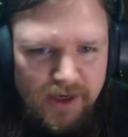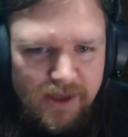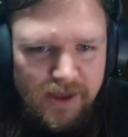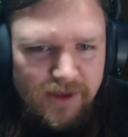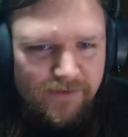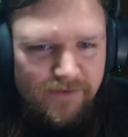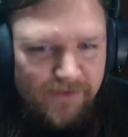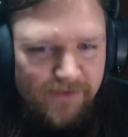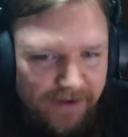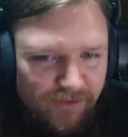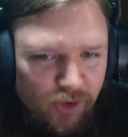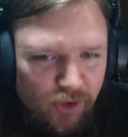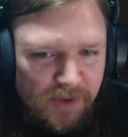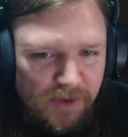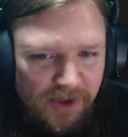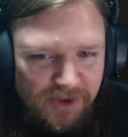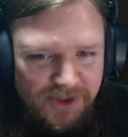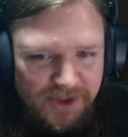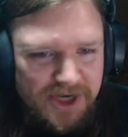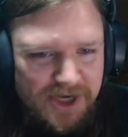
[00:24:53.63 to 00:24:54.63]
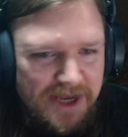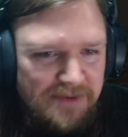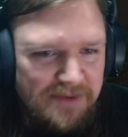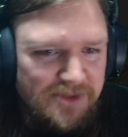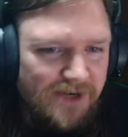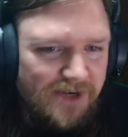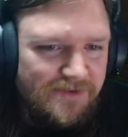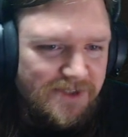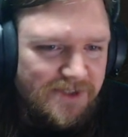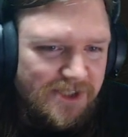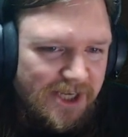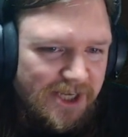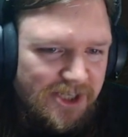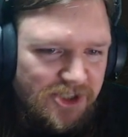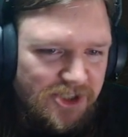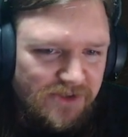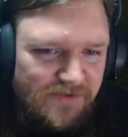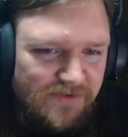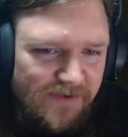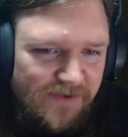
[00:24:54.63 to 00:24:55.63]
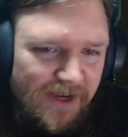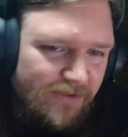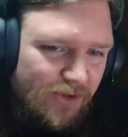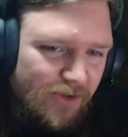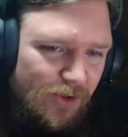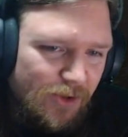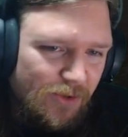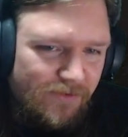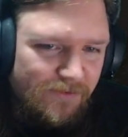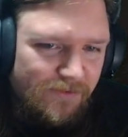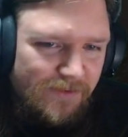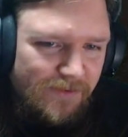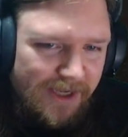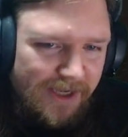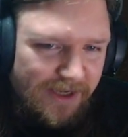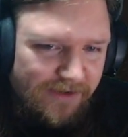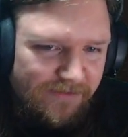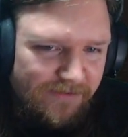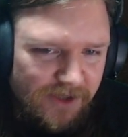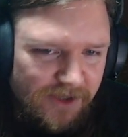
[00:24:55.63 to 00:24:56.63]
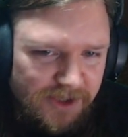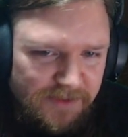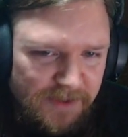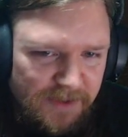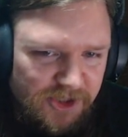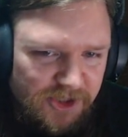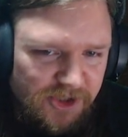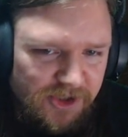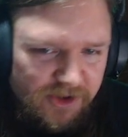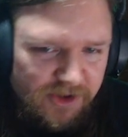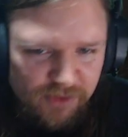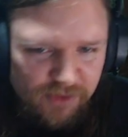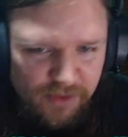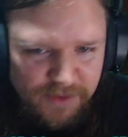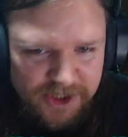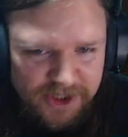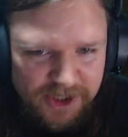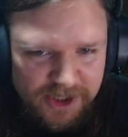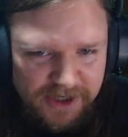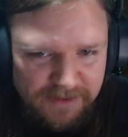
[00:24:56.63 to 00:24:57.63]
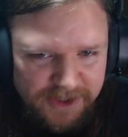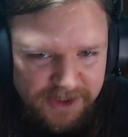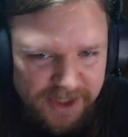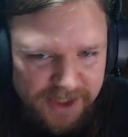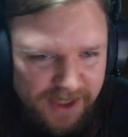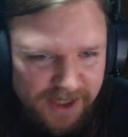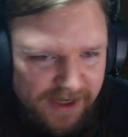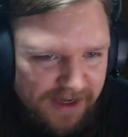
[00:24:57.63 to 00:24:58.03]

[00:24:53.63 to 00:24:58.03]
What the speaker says: The Flevo polder, named after the ancient Flevo lake first mentioned in the Roman times.